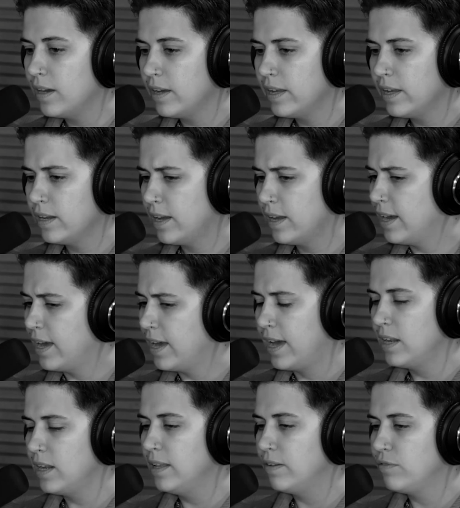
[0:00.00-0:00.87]
And I
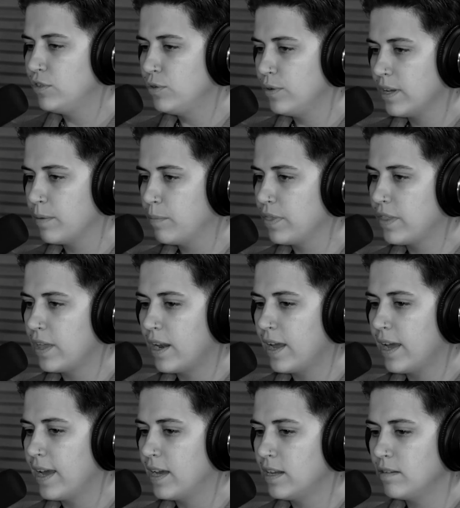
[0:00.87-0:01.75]
had loved doing it, but then
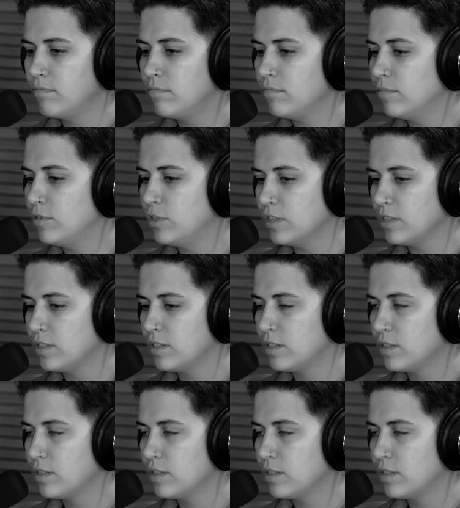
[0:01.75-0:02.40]
I had just